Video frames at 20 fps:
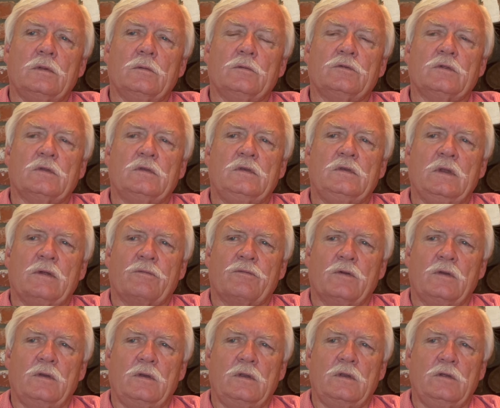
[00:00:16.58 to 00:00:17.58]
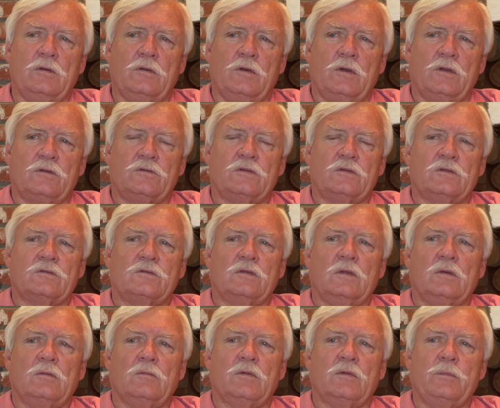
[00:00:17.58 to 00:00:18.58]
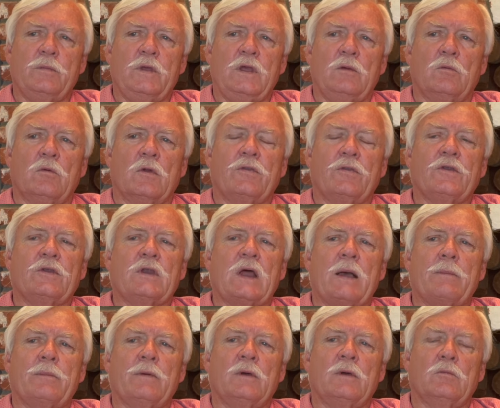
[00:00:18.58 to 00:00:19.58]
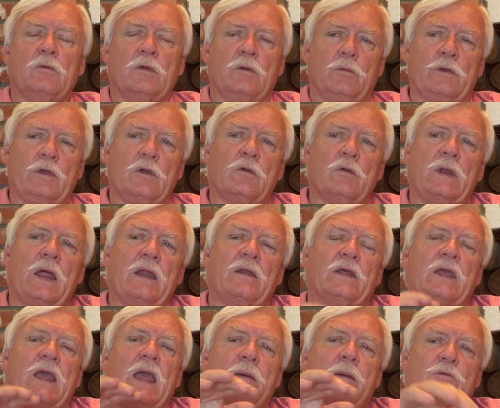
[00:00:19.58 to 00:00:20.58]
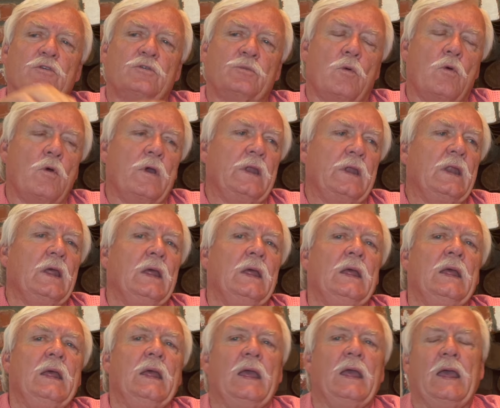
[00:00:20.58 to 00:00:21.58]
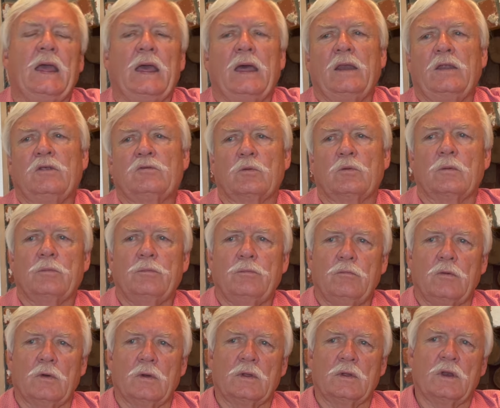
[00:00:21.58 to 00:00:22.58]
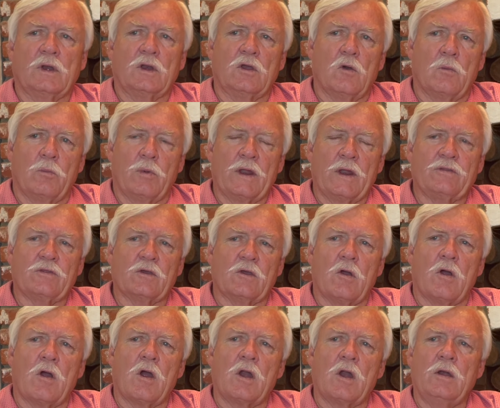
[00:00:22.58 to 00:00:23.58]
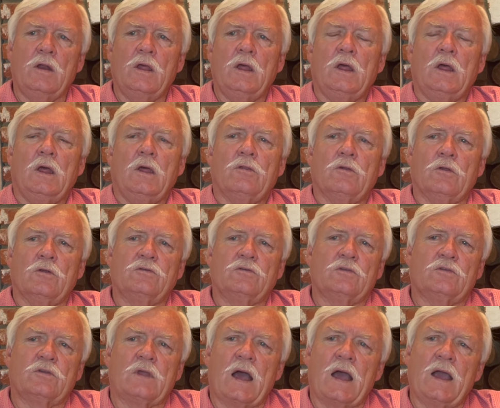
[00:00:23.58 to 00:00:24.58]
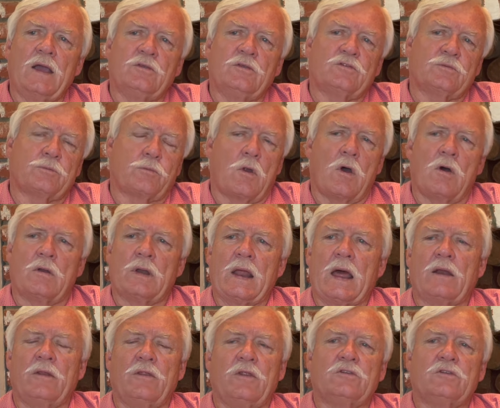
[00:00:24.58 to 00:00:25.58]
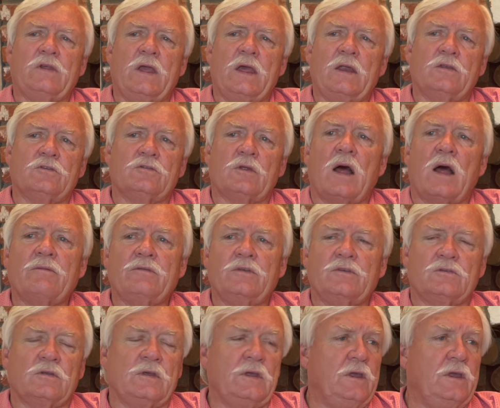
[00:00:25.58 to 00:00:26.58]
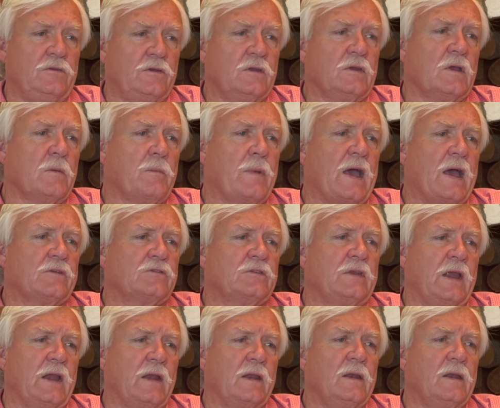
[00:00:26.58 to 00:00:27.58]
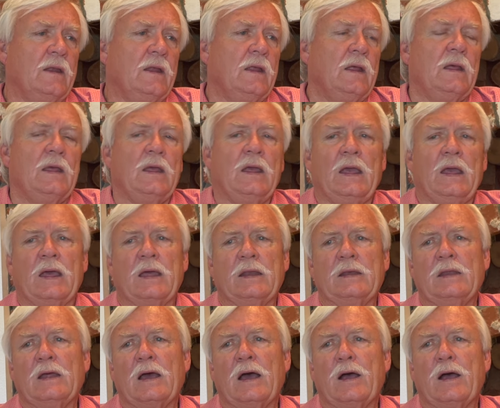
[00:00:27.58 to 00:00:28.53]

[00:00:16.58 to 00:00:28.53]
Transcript: was a different unit assistant with me. We're at the top of, we go down to Campbell's Point, and as we're going to go break the guard, there's this guy sprawled out in the sand. It's obviously he's incapacitated. And